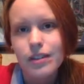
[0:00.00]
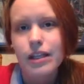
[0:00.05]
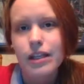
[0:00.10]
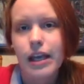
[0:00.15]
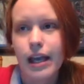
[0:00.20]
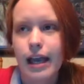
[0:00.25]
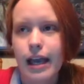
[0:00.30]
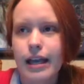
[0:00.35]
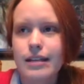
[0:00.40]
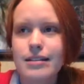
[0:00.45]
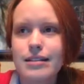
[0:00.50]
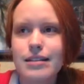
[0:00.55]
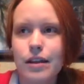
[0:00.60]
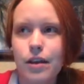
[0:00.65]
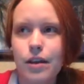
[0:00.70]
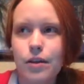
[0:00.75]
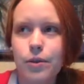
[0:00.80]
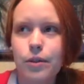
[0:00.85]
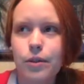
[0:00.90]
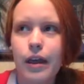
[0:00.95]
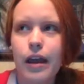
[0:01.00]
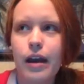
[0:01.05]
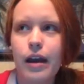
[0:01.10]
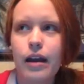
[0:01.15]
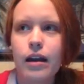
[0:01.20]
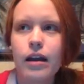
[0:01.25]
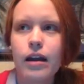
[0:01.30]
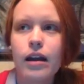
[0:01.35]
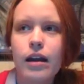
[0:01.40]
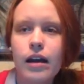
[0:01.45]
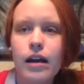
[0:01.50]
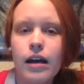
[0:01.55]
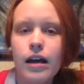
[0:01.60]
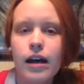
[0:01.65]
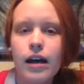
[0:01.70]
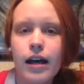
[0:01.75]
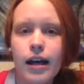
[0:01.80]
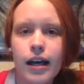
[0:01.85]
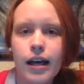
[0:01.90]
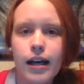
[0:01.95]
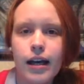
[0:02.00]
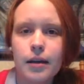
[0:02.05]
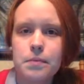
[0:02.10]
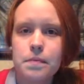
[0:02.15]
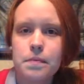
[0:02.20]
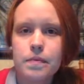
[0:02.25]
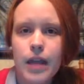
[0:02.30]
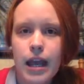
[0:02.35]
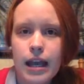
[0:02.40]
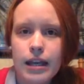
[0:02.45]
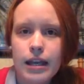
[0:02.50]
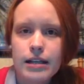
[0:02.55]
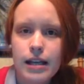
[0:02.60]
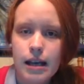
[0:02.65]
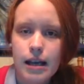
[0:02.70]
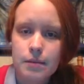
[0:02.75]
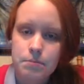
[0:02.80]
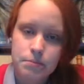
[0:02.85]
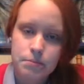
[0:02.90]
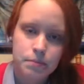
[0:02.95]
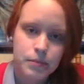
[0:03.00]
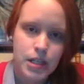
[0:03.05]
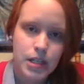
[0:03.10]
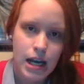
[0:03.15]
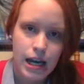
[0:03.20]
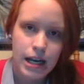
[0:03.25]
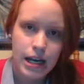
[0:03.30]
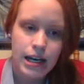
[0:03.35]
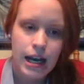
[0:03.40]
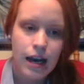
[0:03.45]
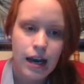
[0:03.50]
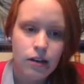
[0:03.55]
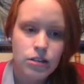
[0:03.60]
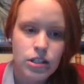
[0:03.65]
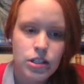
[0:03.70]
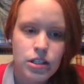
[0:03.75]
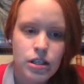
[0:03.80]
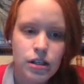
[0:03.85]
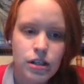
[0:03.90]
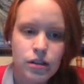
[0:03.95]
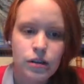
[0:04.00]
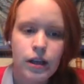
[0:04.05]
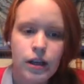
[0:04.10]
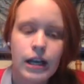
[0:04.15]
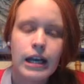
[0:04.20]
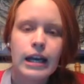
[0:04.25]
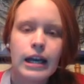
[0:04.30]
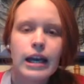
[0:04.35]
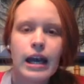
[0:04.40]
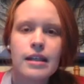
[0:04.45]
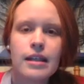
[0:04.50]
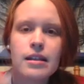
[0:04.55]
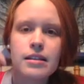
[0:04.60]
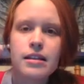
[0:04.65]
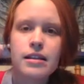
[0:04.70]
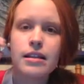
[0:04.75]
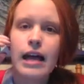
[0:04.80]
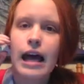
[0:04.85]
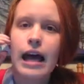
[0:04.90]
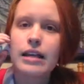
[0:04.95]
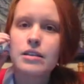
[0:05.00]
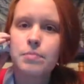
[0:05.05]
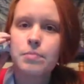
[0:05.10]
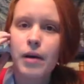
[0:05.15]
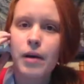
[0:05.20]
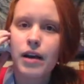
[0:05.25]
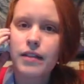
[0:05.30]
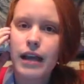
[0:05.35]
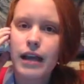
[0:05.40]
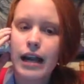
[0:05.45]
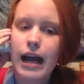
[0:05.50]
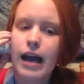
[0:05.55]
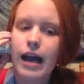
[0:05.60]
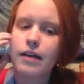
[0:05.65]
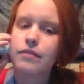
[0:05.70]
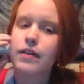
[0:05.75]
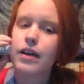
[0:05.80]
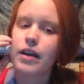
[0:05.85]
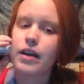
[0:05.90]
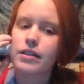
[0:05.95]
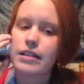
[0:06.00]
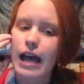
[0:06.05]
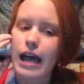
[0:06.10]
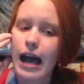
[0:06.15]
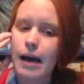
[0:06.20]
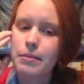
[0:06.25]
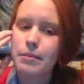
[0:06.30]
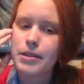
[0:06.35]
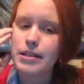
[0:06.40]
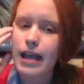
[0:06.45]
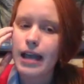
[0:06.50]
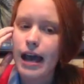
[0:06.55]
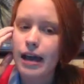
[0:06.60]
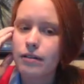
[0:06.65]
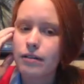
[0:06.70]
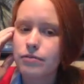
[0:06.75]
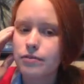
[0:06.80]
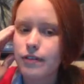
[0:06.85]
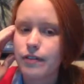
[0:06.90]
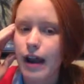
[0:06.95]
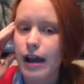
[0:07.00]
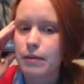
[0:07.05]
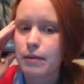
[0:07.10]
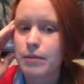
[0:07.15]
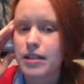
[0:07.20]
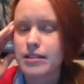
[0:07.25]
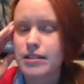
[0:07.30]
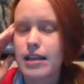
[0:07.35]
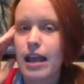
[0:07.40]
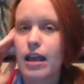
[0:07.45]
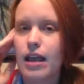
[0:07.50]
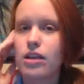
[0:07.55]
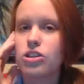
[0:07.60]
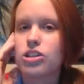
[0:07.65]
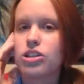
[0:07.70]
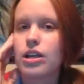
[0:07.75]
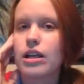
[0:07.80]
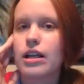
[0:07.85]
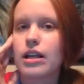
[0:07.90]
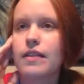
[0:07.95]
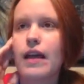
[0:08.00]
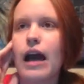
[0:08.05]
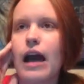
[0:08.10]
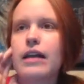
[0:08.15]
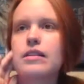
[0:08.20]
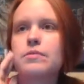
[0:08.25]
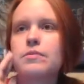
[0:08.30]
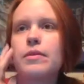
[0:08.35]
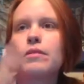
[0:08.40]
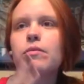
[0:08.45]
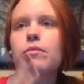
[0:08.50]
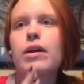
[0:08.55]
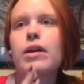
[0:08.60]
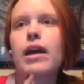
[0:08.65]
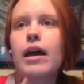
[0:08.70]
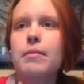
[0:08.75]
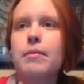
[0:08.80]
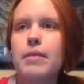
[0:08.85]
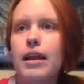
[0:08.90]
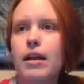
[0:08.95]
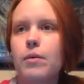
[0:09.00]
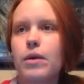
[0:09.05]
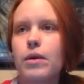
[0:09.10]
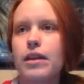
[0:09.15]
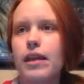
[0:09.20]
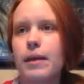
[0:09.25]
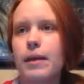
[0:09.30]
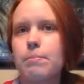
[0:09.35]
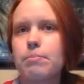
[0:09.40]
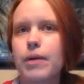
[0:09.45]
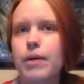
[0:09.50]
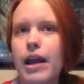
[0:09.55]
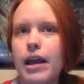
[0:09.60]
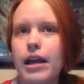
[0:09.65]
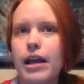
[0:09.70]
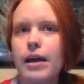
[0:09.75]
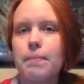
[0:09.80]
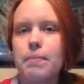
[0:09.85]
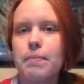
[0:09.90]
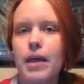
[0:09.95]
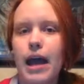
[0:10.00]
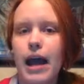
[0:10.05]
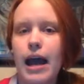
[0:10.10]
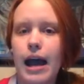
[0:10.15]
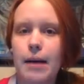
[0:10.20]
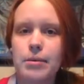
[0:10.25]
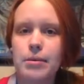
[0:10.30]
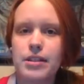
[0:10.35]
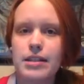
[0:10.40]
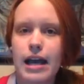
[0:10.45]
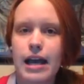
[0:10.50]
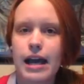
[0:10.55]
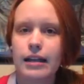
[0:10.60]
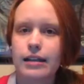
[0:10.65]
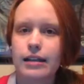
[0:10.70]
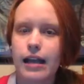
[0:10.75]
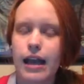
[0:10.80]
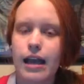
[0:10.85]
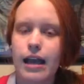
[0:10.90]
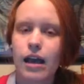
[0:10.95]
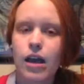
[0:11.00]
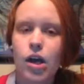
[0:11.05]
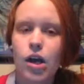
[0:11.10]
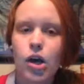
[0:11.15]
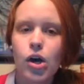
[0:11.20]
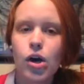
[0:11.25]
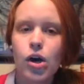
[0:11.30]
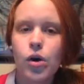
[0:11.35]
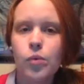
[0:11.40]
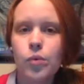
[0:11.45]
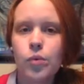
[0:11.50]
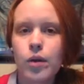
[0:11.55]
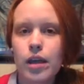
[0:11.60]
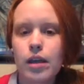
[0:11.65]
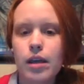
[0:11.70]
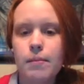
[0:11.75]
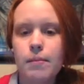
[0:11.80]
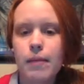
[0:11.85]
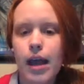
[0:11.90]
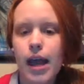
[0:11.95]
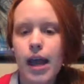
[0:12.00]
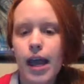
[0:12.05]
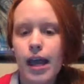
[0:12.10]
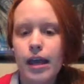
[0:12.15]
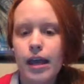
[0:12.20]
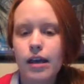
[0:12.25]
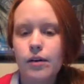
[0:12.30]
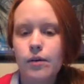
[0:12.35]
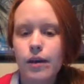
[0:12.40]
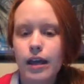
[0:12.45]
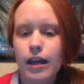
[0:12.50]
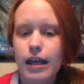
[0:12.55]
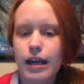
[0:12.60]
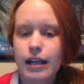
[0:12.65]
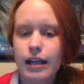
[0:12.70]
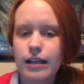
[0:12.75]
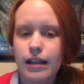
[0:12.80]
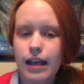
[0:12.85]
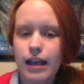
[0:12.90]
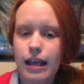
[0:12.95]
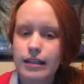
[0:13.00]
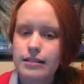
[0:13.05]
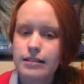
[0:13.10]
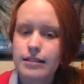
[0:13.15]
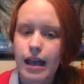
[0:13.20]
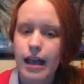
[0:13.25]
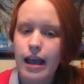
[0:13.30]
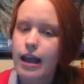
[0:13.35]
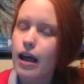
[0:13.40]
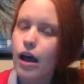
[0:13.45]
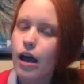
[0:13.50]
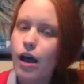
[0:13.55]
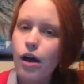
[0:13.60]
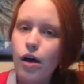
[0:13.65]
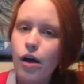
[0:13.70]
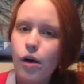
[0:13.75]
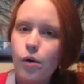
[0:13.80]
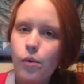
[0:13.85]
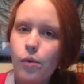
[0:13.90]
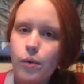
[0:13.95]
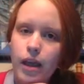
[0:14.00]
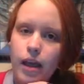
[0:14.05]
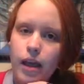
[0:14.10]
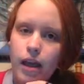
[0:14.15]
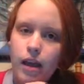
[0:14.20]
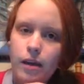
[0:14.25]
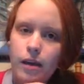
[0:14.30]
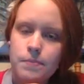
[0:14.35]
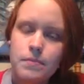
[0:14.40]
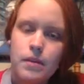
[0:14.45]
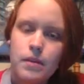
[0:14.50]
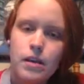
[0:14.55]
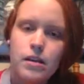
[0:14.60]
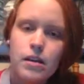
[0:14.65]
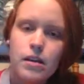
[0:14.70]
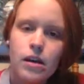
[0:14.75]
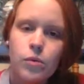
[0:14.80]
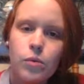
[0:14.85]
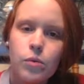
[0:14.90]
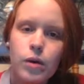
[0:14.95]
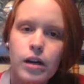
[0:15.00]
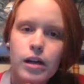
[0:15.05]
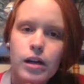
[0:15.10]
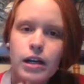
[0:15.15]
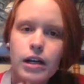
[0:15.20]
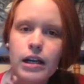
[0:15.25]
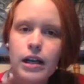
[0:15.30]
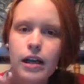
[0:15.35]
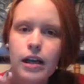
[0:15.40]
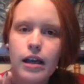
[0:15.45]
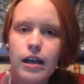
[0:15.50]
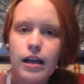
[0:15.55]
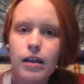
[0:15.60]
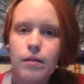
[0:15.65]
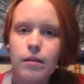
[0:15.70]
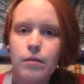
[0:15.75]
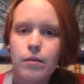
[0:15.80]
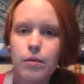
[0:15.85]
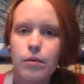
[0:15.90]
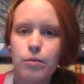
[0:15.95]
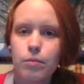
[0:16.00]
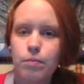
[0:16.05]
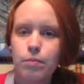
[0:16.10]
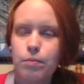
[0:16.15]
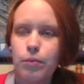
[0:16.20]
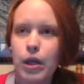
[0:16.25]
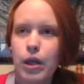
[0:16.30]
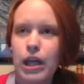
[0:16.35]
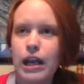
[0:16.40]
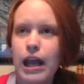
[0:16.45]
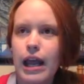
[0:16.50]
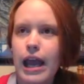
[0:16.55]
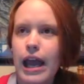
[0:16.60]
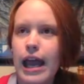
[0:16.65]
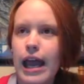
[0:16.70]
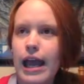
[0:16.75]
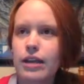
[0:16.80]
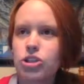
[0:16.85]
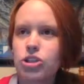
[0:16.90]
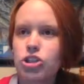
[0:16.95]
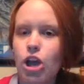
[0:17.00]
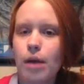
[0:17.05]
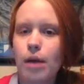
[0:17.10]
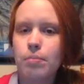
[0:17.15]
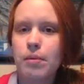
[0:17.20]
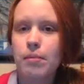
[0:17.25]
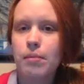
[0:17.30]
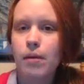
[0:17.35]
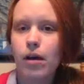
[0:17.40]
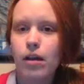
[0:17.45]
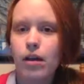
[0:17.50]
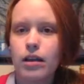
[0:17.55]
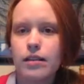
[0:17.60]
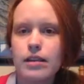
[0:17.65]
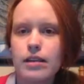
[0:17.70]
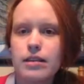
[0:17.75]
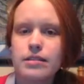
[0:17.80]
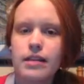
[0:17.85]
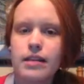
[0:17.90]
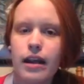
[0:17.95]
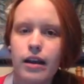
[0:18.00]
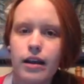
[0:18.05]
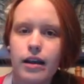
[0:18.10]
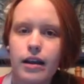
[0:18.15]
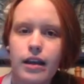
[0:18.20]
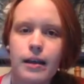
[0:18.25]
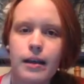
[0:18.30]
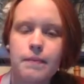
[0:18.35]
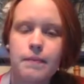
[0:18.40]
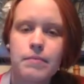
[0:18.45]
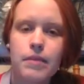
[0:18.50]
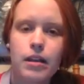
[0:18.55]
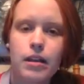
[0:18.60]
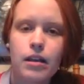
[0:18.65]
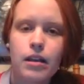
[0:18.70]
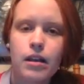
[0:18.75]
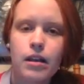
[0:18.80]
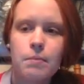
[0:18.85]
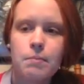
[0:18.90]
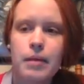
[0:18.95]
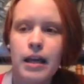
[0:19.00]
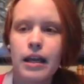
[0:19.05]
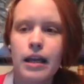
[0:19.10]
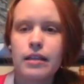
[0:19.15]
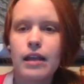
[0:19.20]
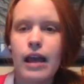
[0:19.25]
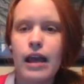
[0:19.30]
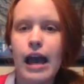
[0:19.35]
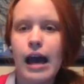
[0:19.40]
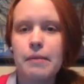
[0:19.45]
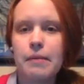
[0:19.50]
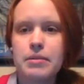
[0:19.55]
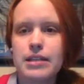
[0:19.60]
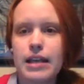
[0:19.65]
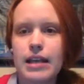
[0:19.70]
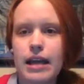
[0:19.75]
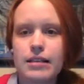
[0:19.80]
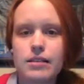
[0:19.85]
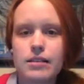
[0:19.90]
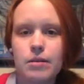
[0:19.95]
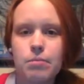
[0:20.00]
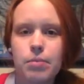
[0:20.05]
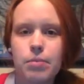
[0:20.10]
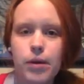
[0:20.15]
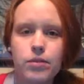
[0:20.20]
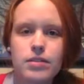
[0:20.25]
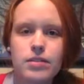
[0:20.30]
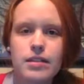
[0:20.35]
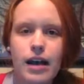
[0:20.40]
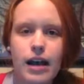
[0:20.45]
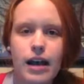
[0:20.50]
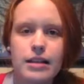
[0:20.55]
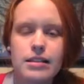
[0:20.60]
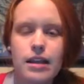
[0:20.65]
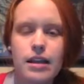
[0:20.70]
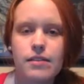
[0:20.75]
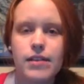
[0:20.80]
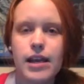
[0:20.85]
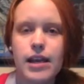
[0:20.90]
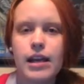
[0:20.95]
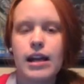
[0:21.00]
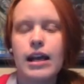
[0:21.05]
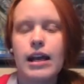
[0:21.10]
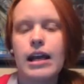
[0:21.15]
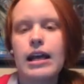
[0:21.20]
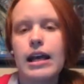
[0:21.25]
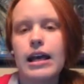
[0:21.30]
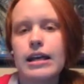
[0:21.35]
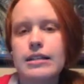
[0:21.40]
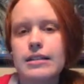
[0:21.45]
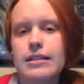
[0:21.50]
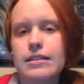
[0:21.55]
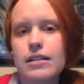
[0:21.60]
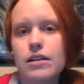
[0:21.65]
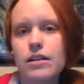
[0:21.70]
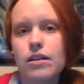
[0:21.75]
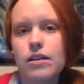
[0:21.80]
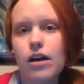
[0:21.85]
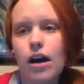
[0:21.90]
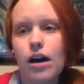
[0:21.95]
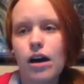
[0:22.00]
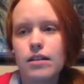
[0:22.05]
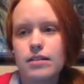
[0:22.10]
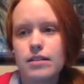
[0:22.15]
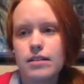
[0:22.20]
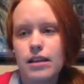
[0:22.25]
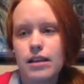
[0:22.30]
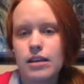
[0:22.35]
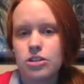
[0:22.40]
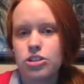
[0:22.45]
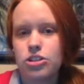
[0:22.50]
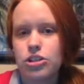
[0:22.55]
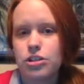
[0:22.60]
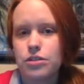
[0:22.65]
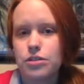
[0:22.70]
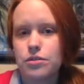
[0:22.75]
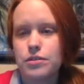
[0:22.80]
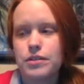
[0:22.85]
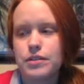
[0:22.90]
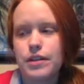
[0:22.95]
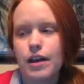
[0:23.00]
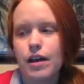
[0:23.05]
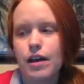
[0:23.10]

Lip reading: Okay, so they end up dying out too. And then the last part that I have here is habitat fragmentation, and that's when we come in and we like break up the habitat. Like we may go in and like say, oh, well, we're gonna put a shopping mall in this area, but the habitat's on both sides of it. It still causes issues